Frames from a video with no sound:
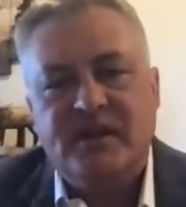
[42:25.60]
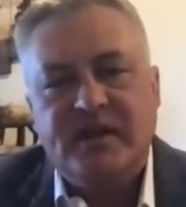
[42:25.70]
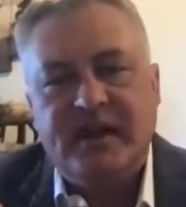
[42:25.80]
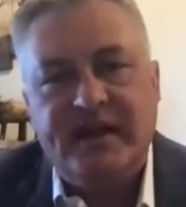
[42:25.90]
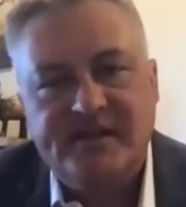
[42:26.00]

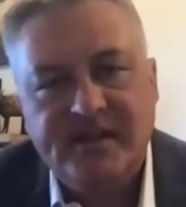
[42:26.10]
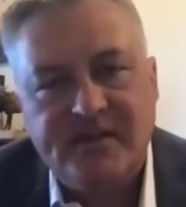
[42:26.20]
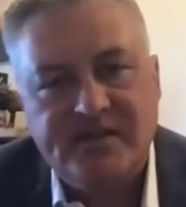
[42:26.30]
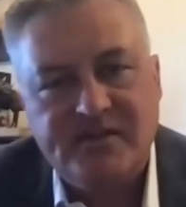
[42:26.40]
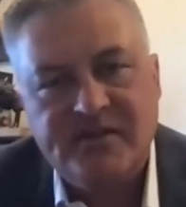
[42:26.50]
it
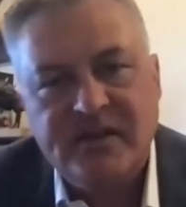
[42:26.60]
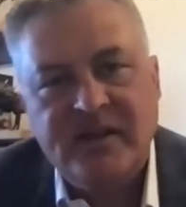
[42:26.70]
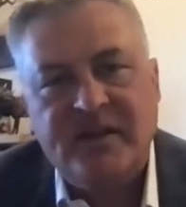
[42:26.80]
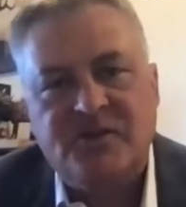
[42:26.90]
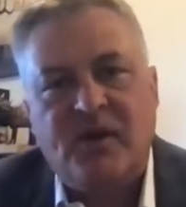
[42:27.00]
exists.
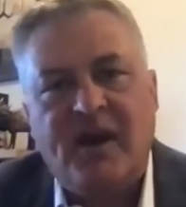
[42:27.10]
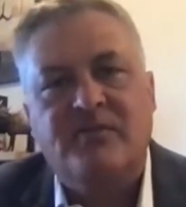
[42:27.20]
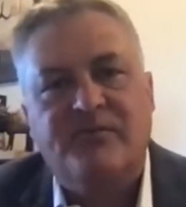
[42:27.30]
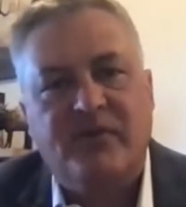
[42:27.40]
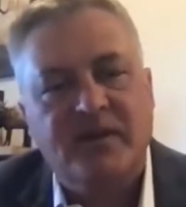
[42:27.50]
It's right
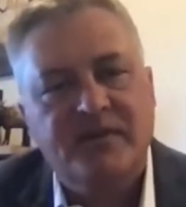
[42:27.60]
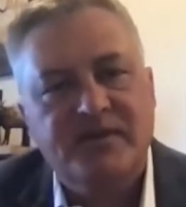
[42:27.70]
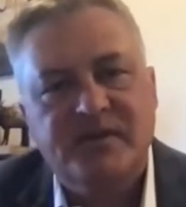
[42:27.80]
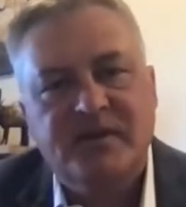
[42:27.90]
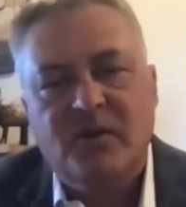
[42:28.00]
in front of
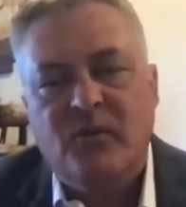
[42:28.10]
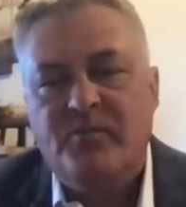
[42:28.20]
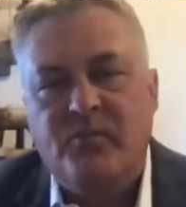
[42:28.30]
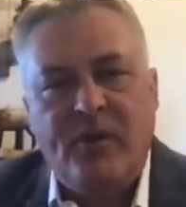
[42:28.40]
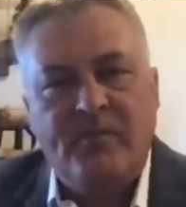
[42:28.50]
us.
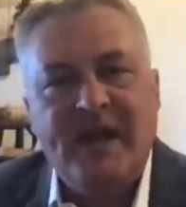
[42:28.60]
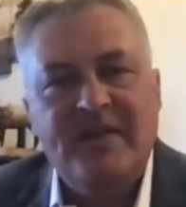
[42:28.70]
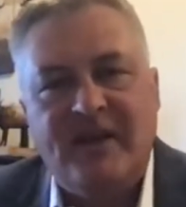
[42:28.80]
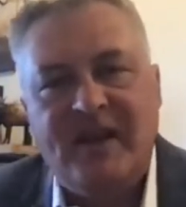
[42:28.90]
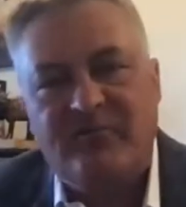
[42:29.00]
We may
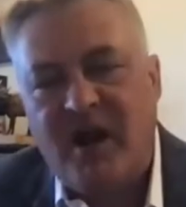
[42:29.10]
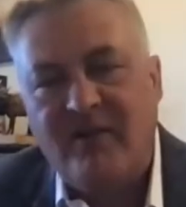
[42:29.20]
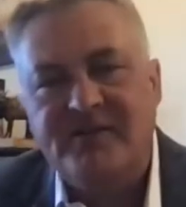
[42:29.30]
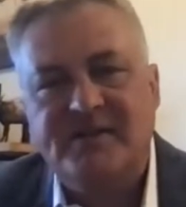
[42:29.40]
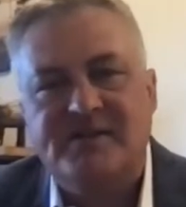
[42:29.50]
even have
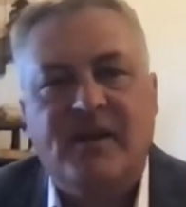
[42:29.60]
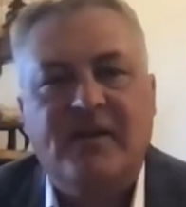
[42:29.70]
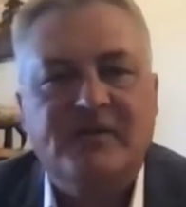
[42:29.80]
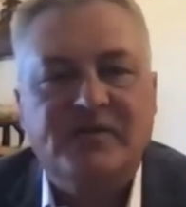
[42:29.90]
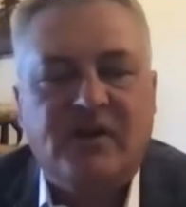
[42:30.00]
policies
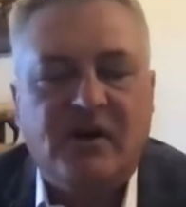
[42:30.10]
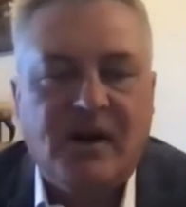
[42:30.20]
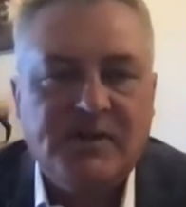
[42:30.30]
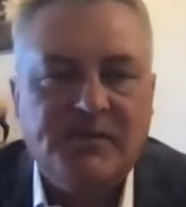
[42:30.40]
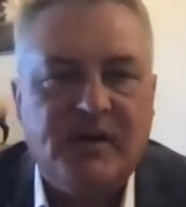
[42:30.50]
about this in our
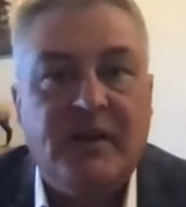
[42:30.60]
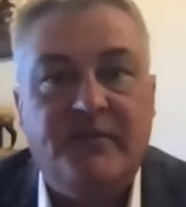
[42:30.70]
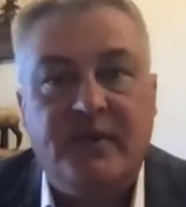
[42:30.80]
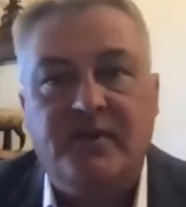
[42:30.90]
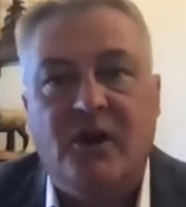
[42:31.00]
hospital. And
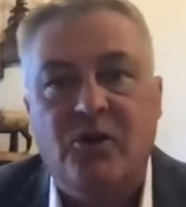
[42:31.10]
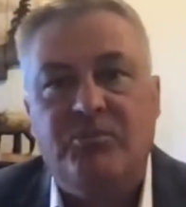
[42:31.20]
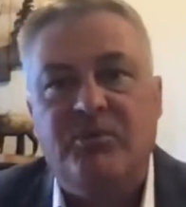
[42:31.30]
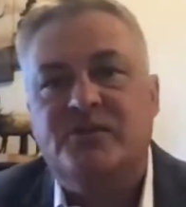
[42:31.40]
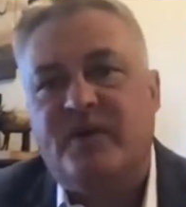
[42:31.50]
if you don't,
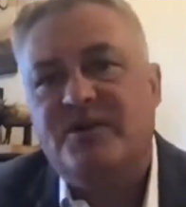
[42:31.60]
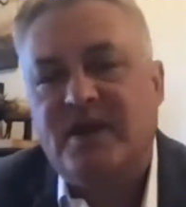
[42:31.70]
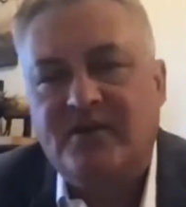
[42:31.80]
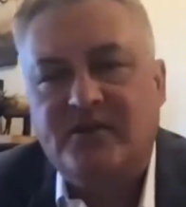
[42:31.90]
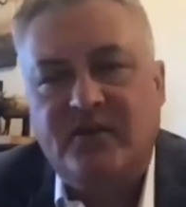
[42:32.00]
please reach
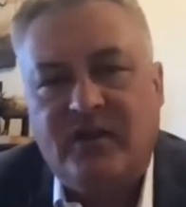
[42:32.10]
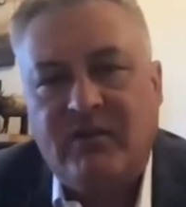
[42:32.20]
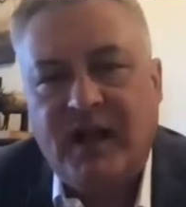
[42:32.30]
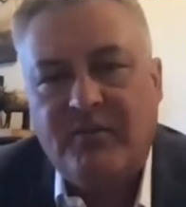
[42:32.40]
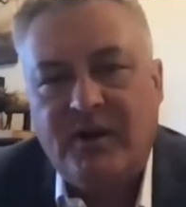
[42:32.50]
out to the
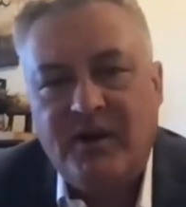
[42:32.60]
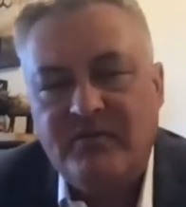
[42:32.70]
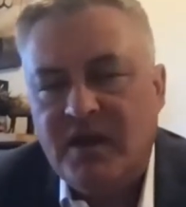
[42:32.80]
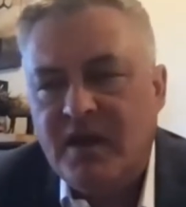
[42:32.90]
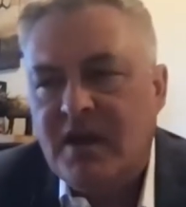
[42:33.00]
collaborative.
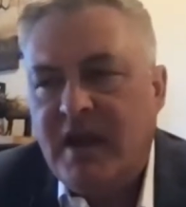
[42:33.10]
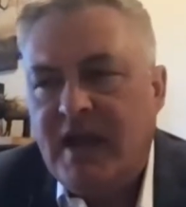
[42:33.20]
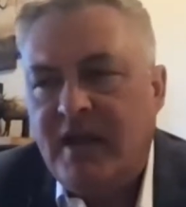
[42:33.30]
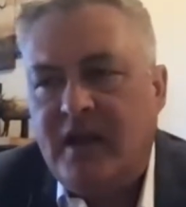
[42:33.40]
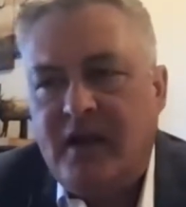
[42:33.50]

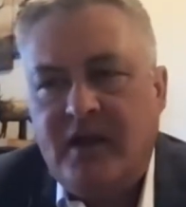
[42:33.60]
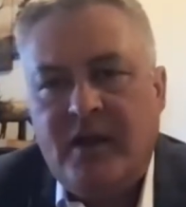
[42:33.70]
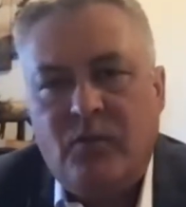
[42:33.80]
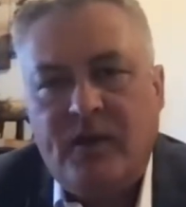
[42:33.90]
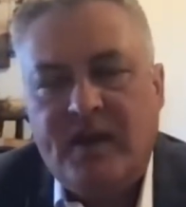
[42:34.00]

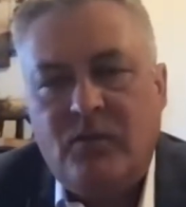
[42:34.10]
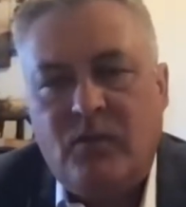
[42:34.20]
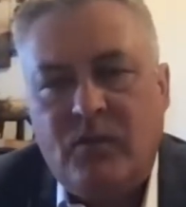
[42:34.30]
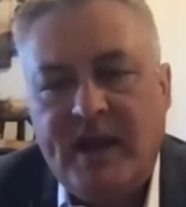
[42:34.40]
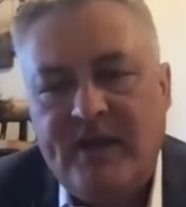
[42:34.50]
And
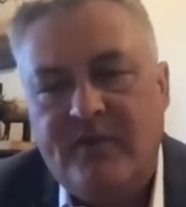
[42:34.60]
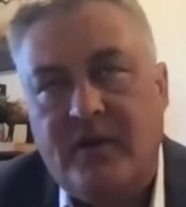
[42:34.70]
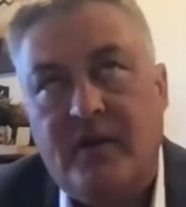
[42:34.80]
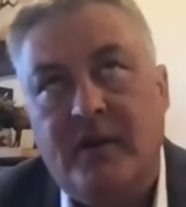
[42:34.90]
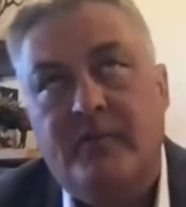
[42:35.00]
we have
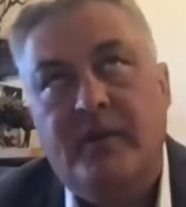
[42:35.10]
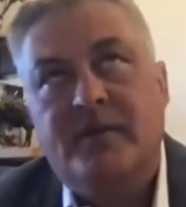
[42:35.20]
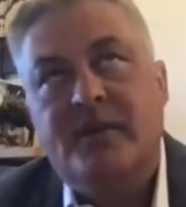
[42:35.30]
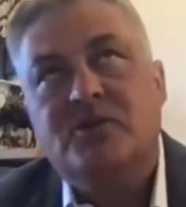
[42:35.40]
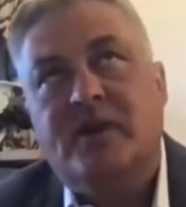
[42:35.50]

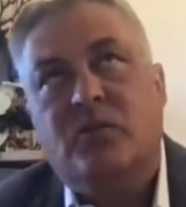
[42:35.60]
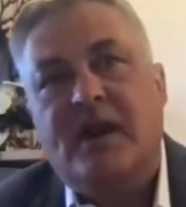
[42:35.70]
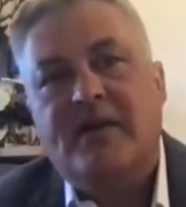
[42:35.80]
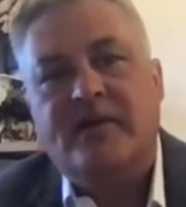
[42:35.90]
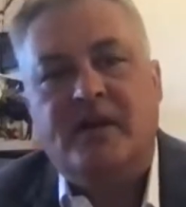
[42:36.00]
additionally,
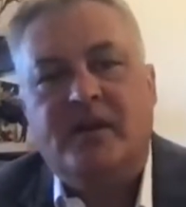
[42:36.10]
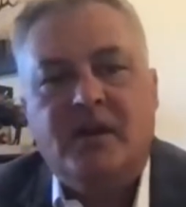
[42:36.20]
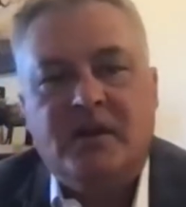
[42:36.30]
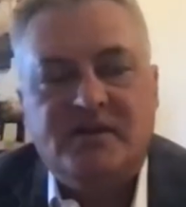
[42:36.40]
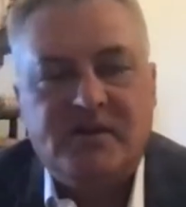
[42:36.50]
we're
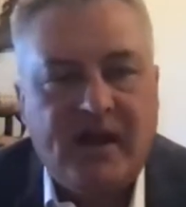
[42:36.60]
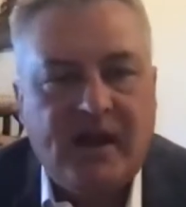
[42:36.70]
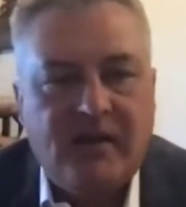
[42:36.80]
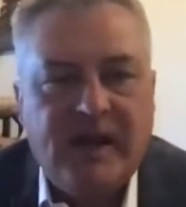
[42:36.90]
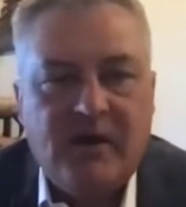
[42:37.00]
signing
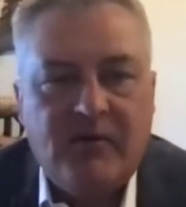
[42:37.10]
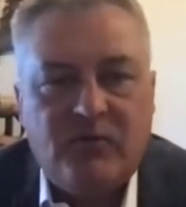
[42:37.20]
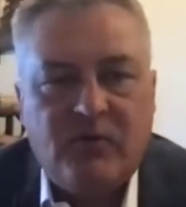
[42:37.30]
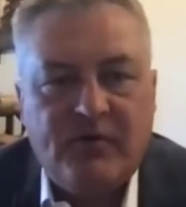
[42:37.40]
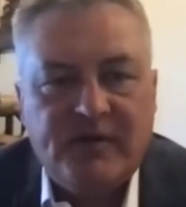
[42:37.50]
up now
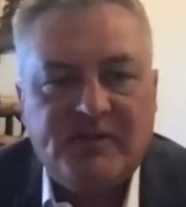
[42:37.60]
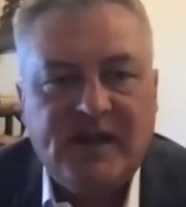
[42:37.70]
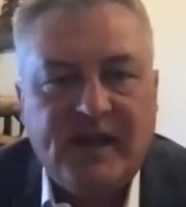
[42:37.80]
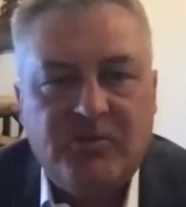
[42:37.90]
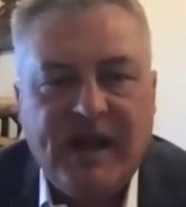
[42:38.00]
for the
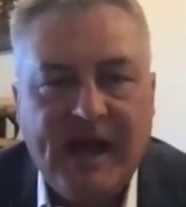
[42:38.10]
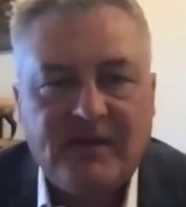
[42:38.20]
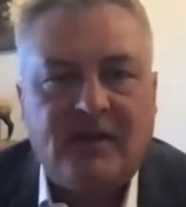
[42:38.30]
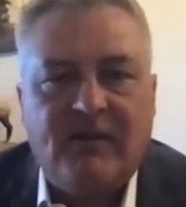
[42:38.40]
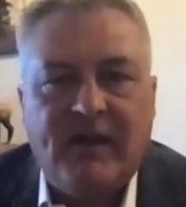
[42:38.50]
second
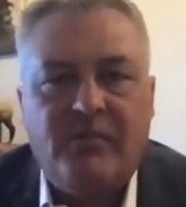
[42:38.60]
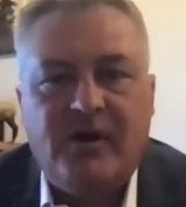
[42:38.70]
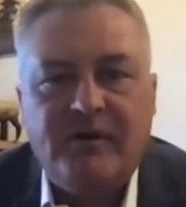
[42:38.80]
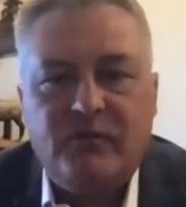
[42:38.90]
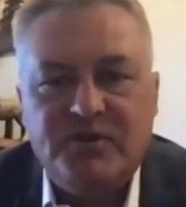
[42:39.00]
PACT
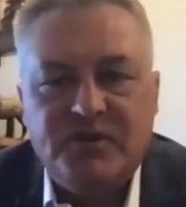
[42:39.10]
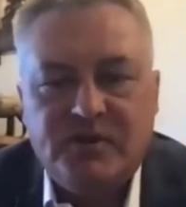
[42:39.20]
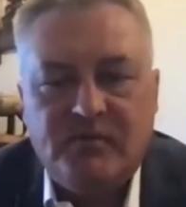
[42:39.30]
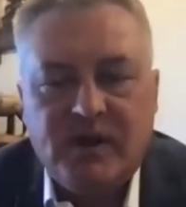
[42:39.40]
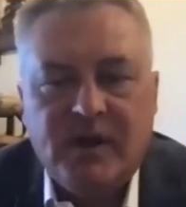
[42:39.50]
collaborative, which is
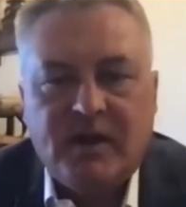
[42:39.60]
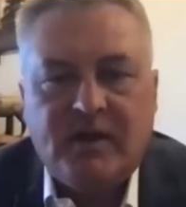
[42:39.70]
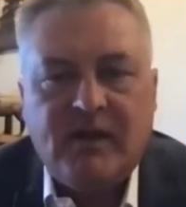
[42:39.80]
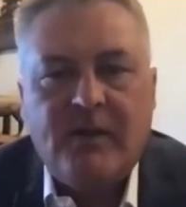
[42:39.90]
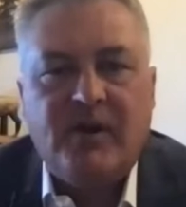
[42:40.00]
a
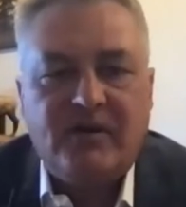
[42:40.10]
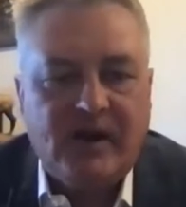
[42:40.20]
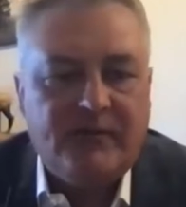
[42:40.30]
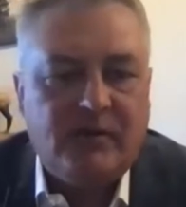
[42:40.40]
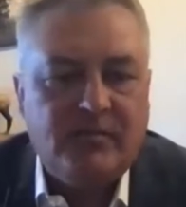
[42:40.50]
collaborative
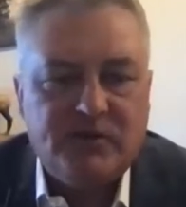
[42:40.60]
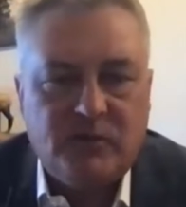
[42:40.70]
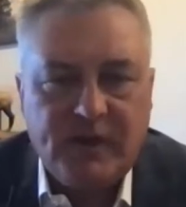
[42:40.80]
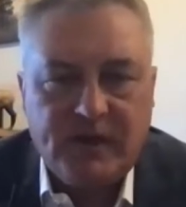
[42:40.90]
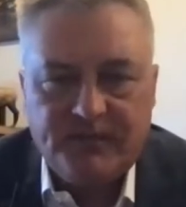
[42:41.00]
effort
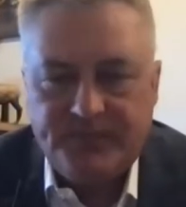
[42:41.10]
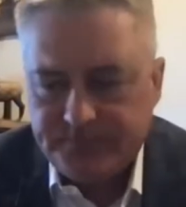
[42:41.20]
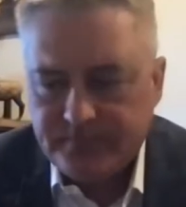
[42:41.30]
between